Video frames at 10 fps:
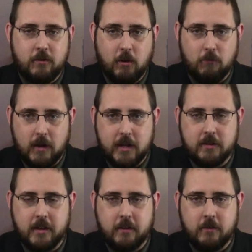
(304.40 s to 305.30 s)
who are running
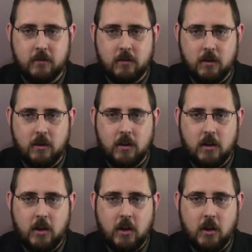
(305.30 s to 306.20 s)
things,
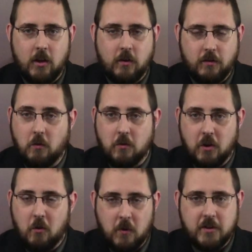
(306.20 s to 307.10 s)
don't
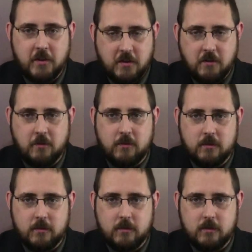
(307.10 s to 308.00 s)
know what to do.
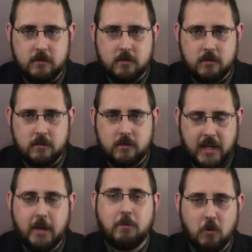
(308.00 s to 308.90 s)

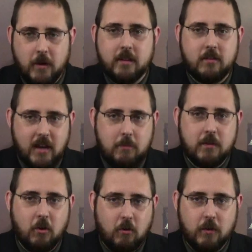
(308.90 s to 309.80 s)
They keep doing the same
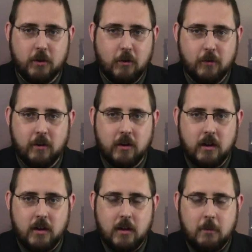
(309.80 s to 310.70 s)
thing over and over
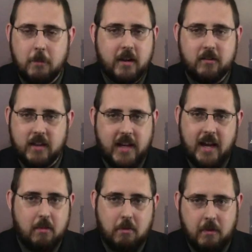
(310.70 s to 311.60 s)
because they
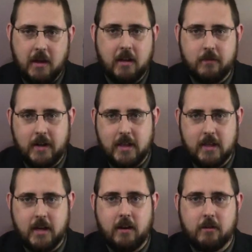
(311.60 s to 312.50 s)
can't think of
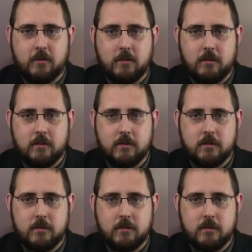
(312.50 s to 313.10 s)
anything else.